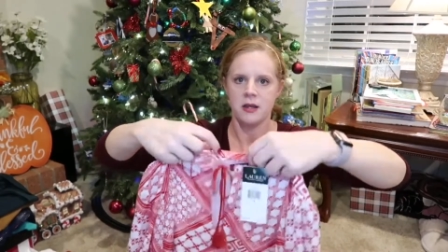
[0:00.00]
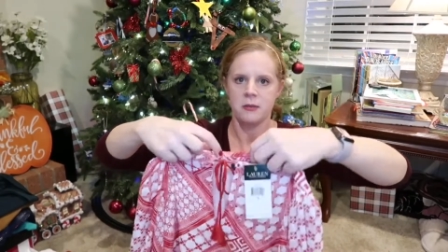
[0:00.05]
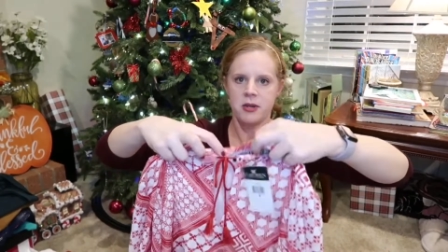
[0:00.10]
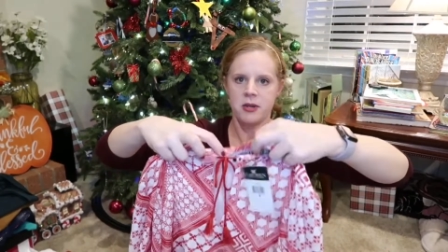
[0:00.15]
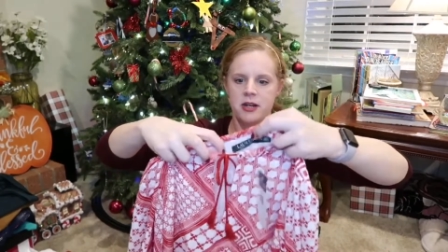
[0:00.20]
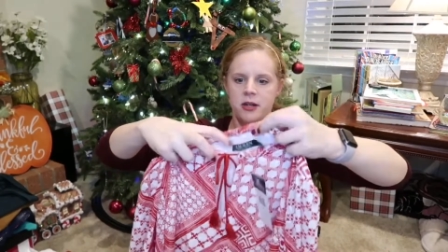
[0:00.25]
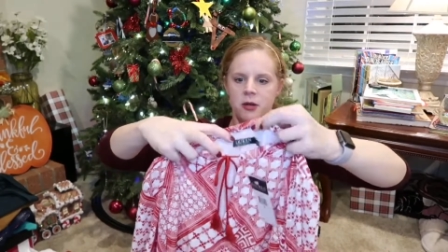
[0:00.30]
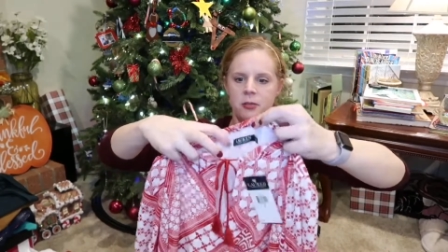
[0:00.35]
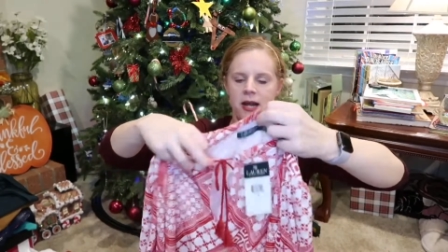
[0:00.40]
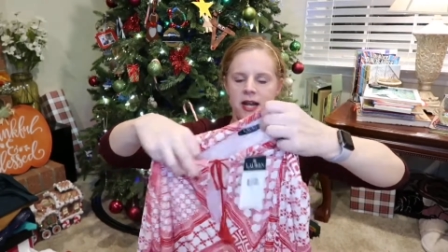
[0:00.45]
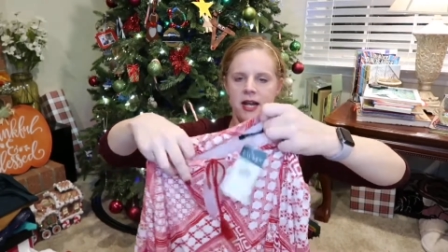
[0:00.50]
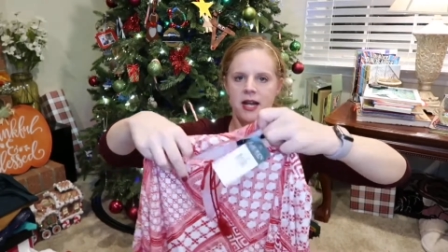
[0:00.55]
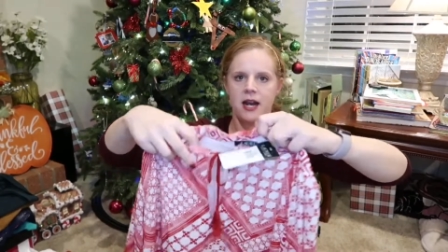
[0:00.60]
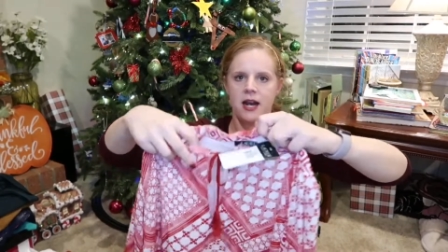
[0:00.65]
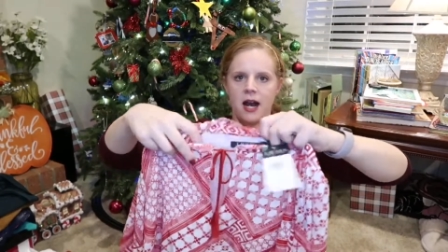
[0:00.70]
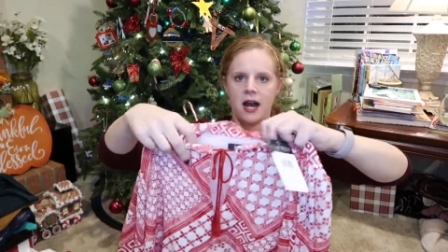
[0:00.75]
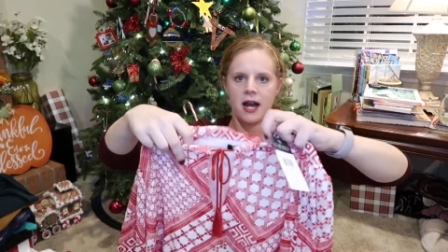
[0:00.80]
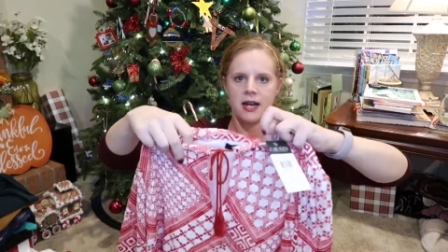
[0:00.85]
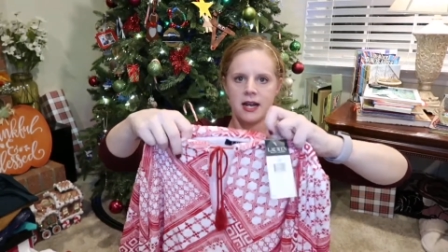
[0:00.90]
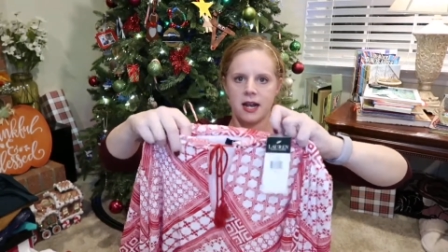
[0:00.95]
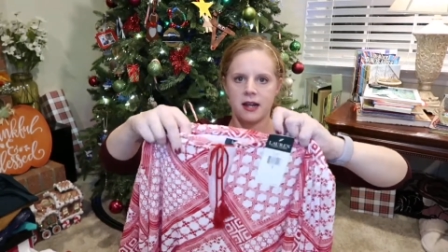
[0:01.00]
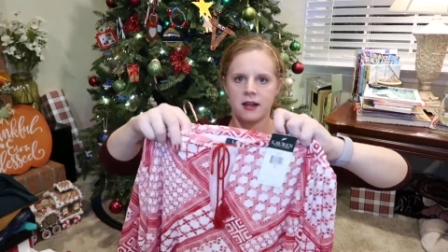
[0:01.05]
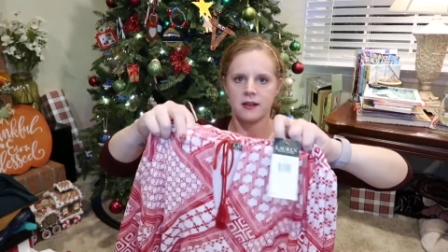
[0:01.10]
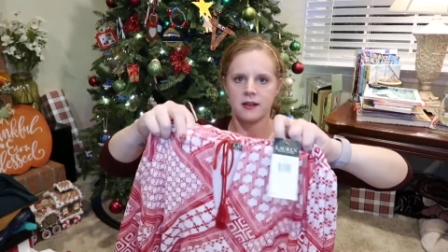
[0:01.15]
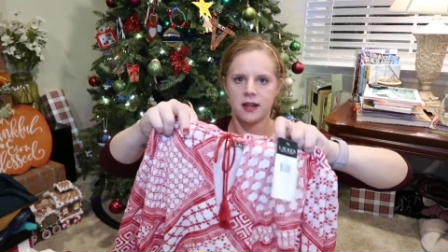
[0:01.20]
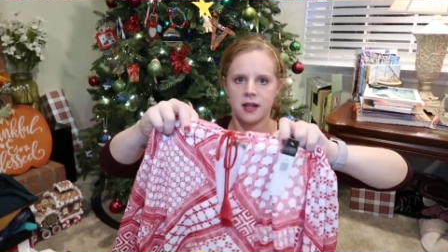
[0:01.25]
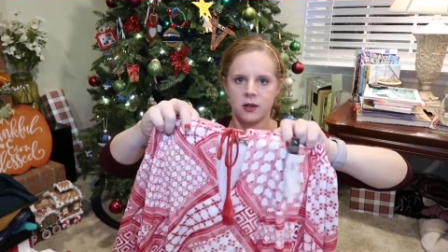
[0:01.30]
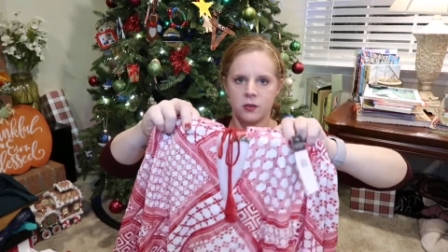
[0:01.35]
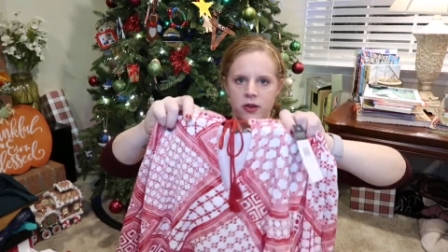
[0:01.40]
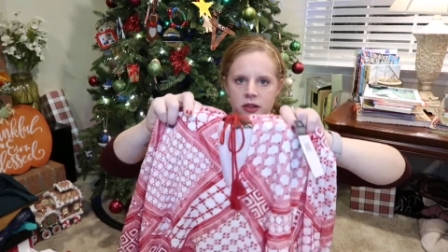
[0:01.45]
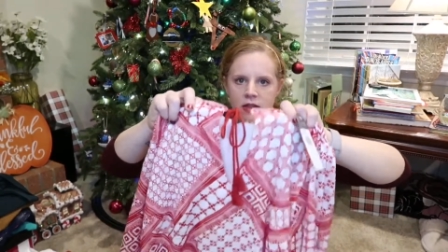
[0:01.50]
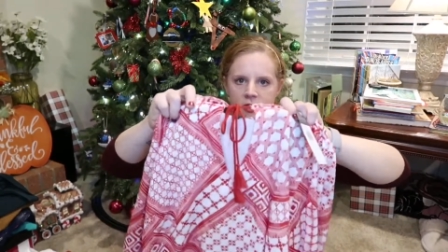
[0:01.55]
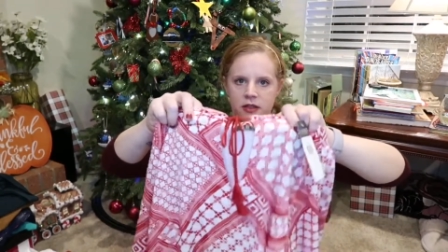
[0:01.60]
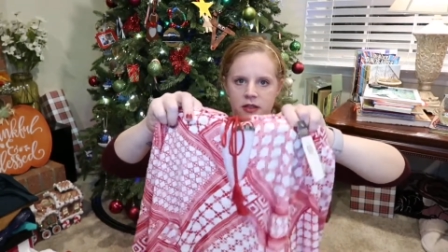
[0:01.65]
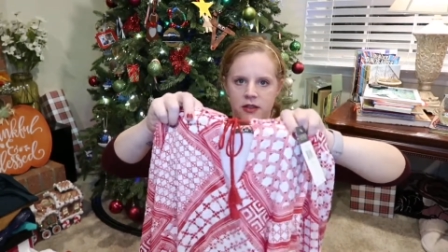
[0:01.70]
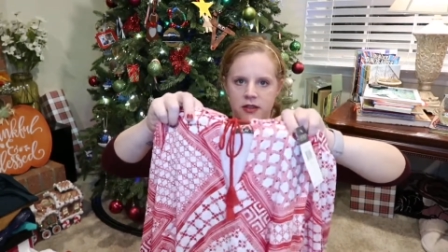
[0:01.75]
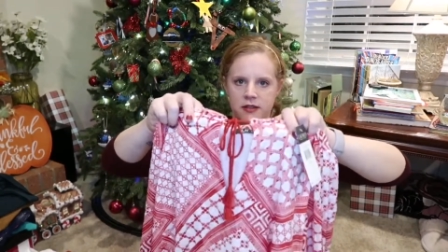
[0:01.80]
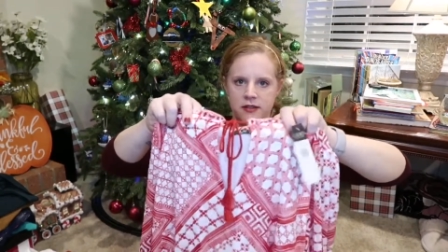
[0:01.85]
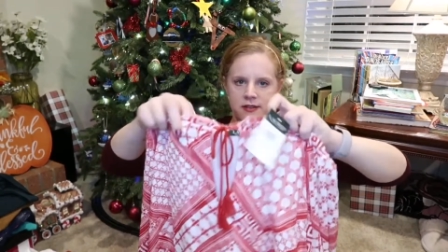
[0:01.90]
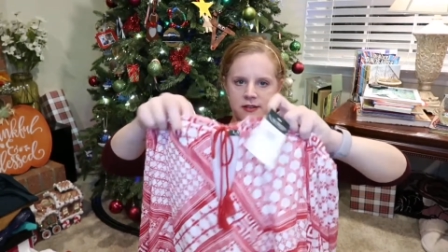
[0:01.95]
Peter Pan high neckline with
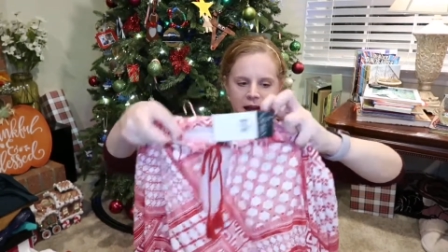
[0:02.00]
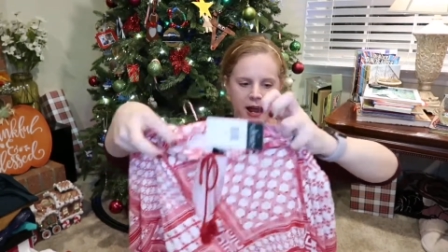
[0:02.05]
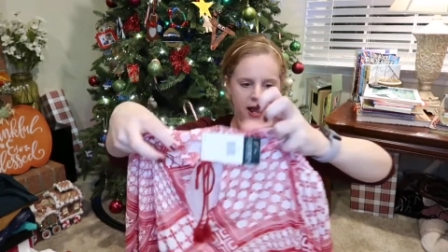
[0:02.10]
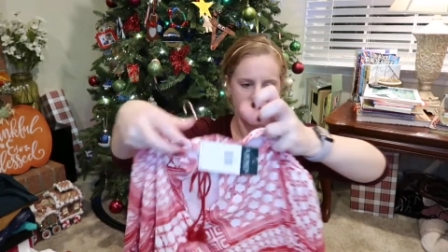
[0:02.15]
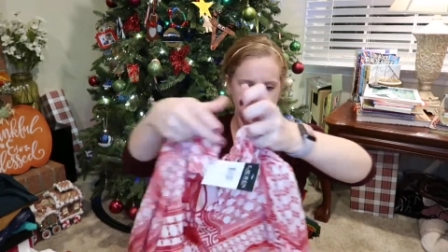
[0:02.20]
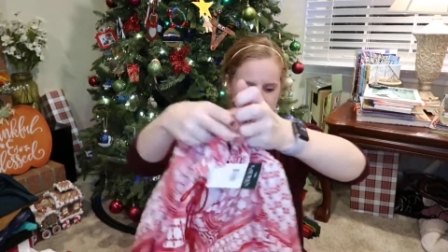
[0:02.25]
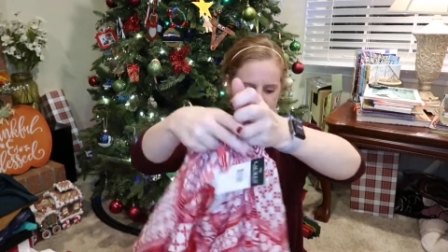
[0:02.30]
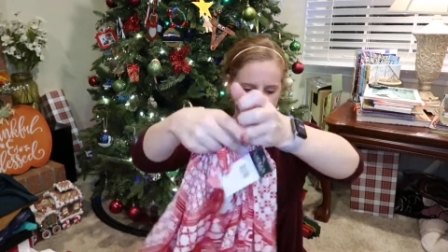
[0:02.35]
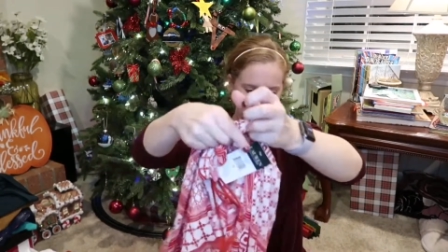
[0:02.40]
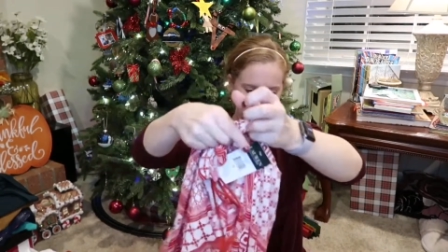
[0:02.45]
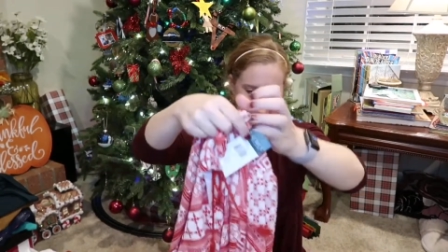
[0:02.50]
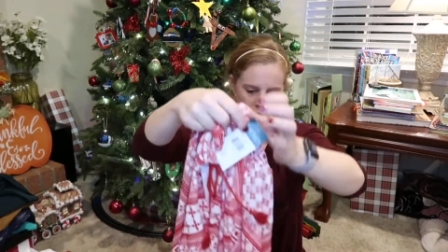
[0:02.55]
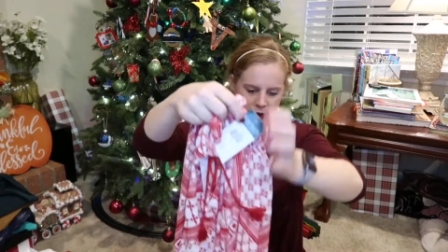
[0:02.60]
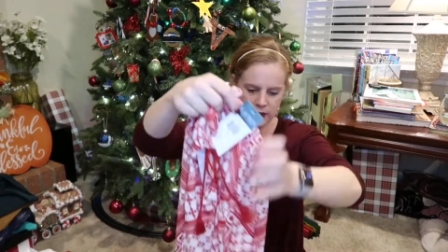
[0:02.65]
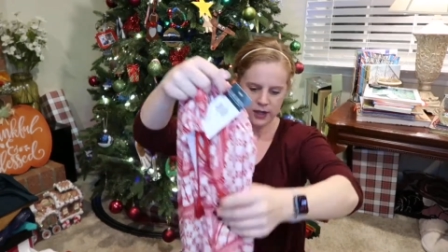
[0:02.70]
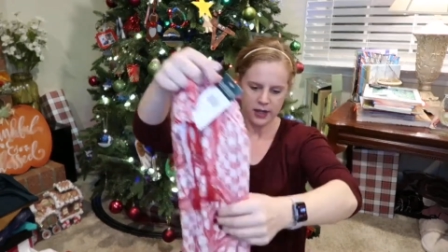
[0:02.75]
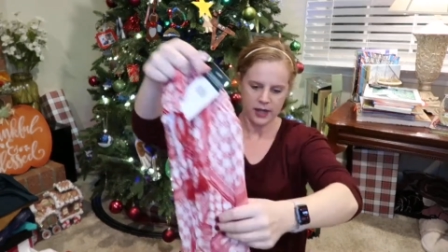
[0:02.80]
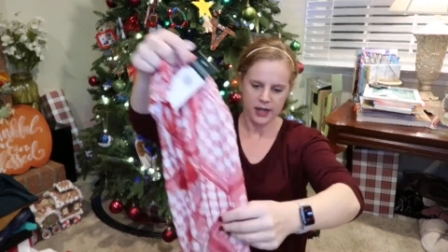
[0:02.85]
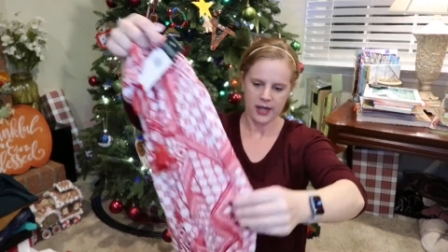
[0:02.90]
this tassel,